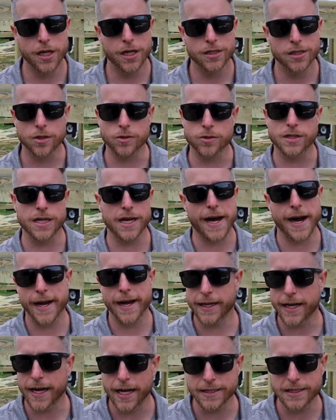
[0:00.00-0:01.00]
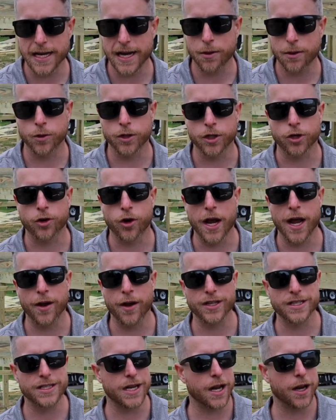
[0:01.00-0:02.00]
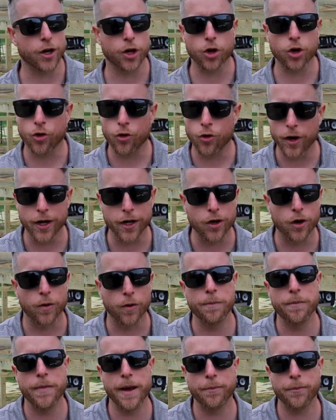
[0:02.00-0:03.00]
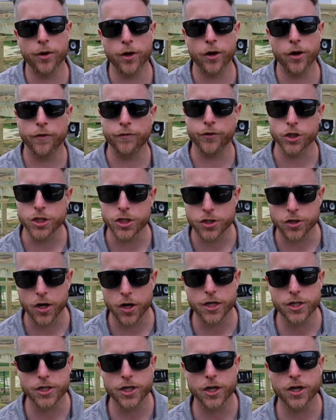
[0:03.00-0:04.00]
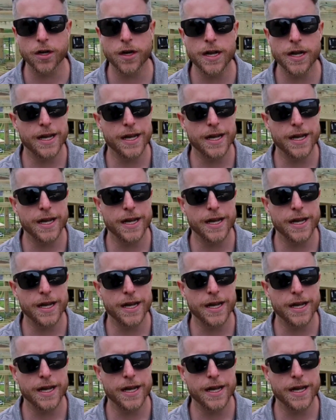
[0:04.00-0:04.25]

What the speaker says: So it's not in contact with the ground. It's not a critical member of your structure.